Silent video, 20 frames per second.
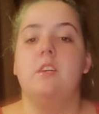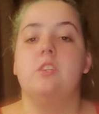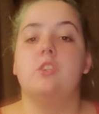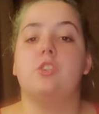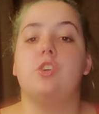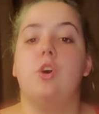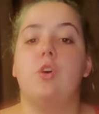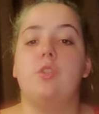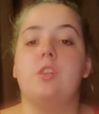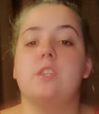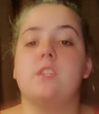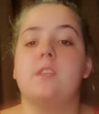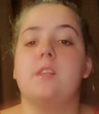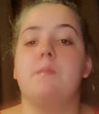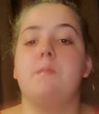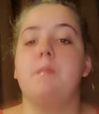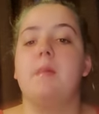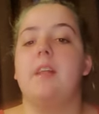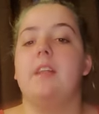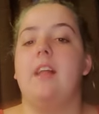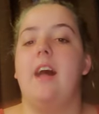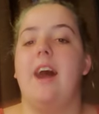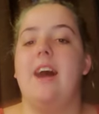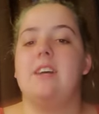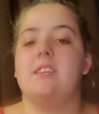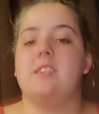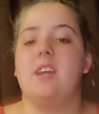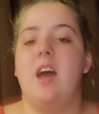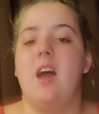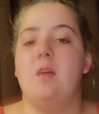So this is my
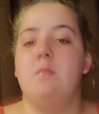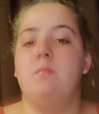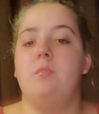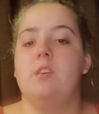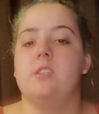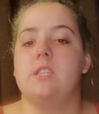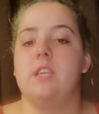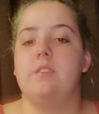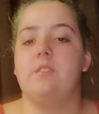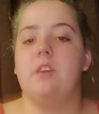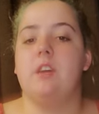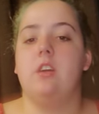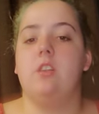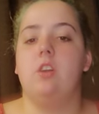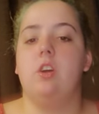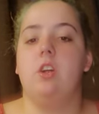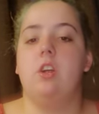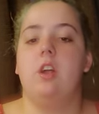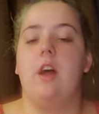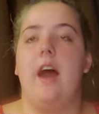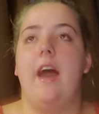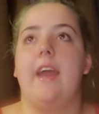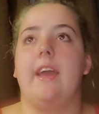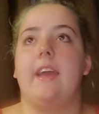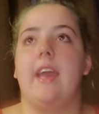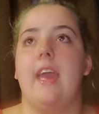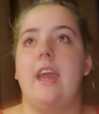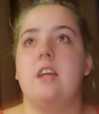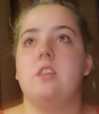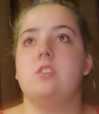last time receiving Allure. I
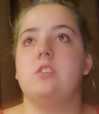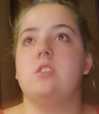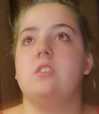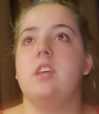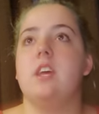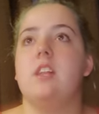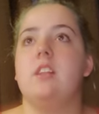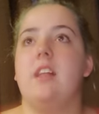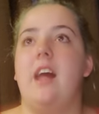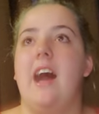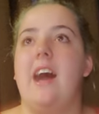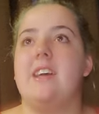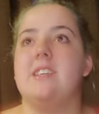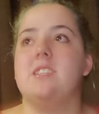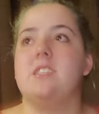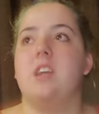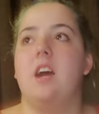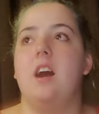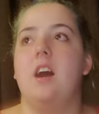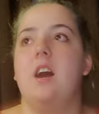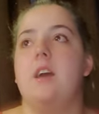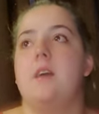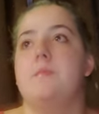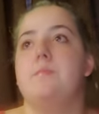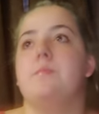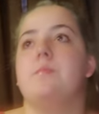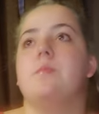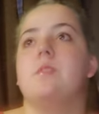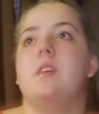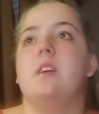canceled it last
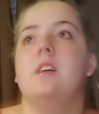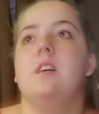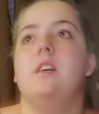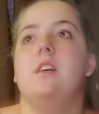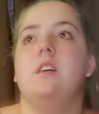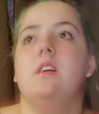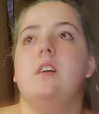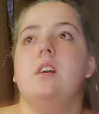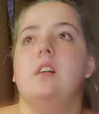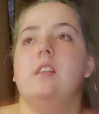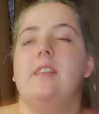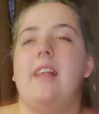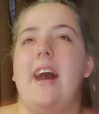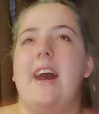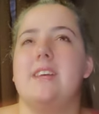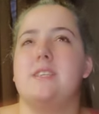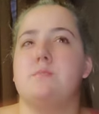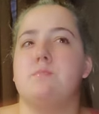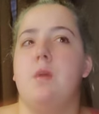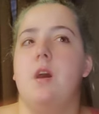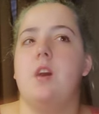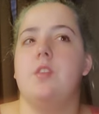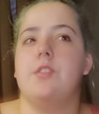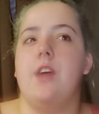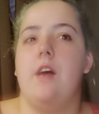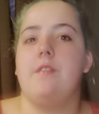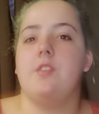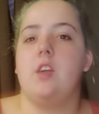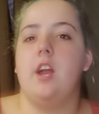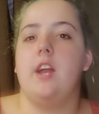time, last month
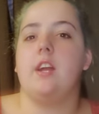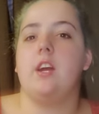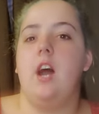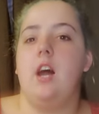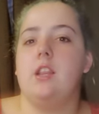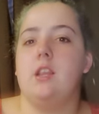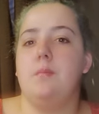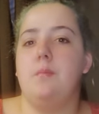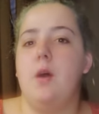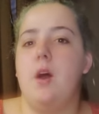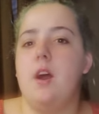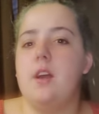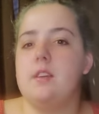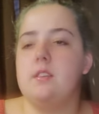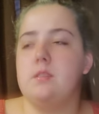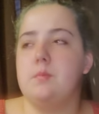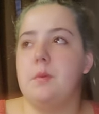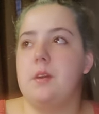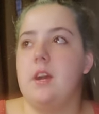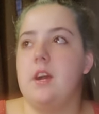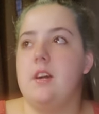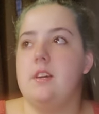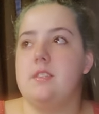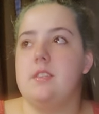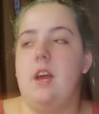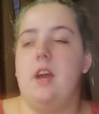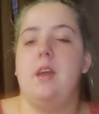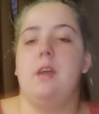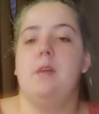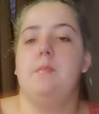after I got the box because
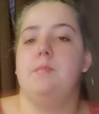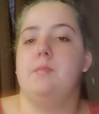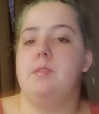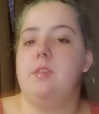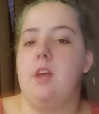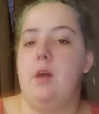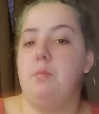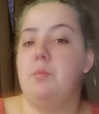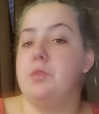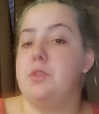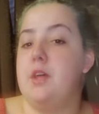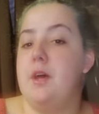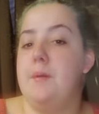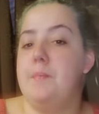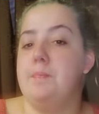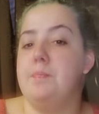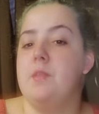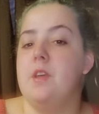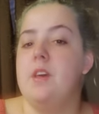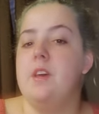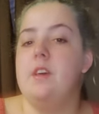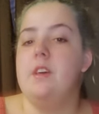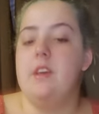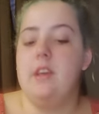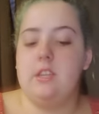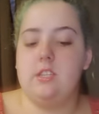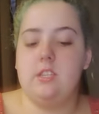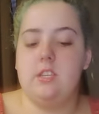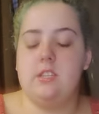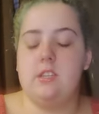I am done with them
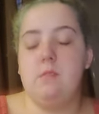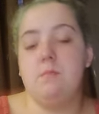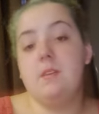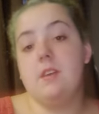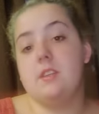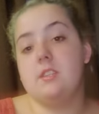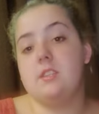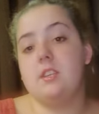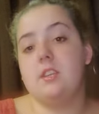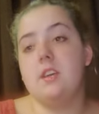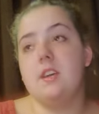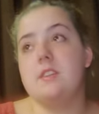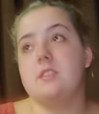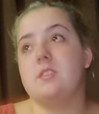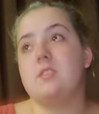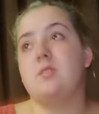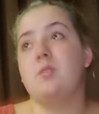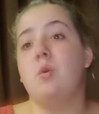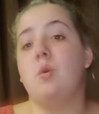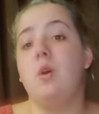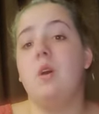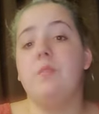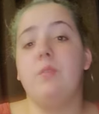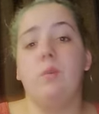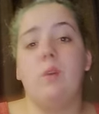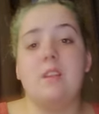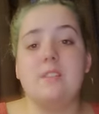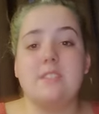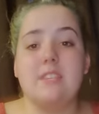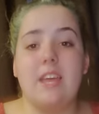it's just, I mean, it's, it's cool if you
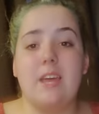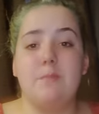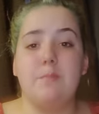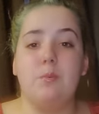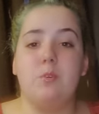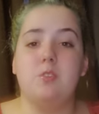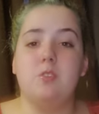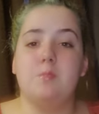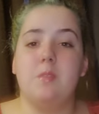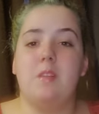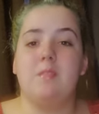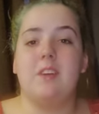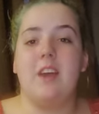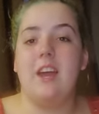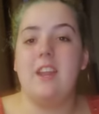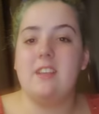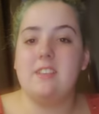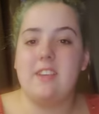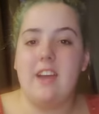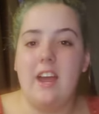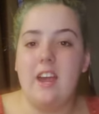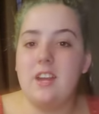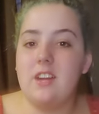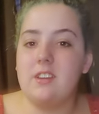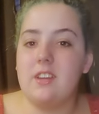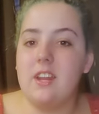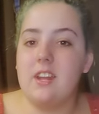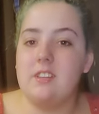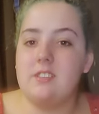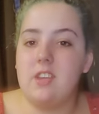want samples, but I'm kind of tired of
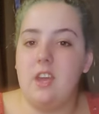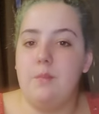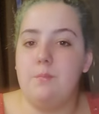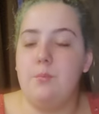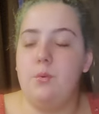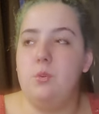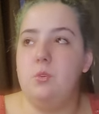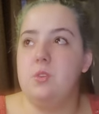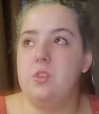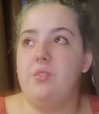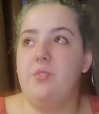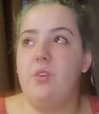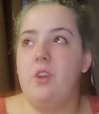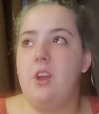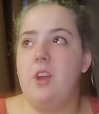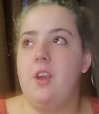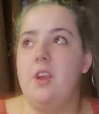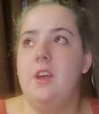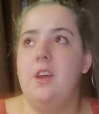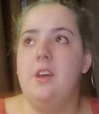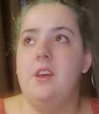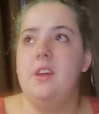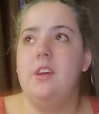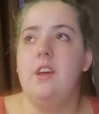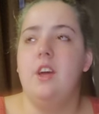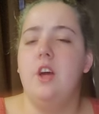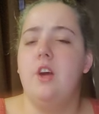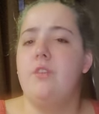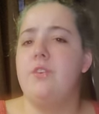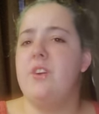getting samples for
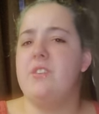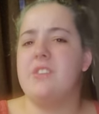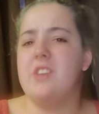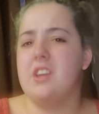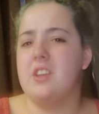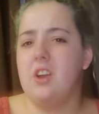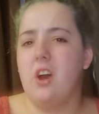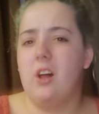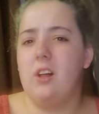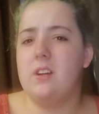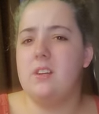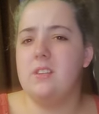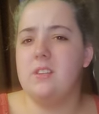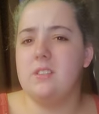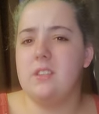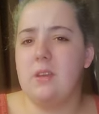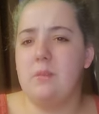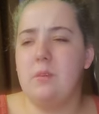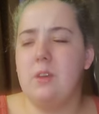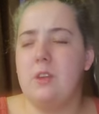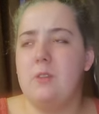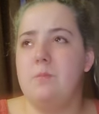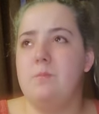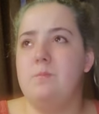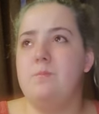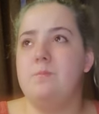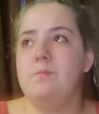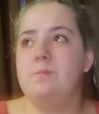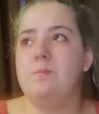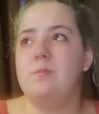$15. I mean,
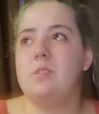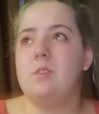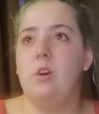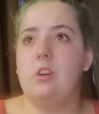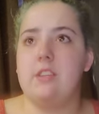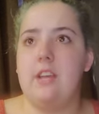well, it's